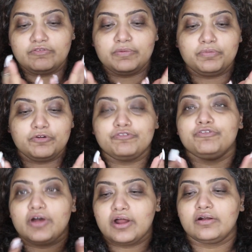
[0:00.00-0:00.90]
we
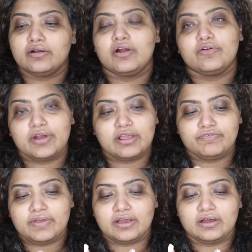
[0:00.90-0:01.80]
prefer a ring
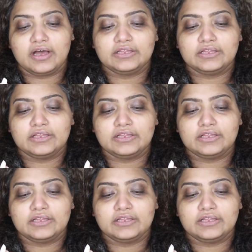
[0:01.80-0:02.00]
finger.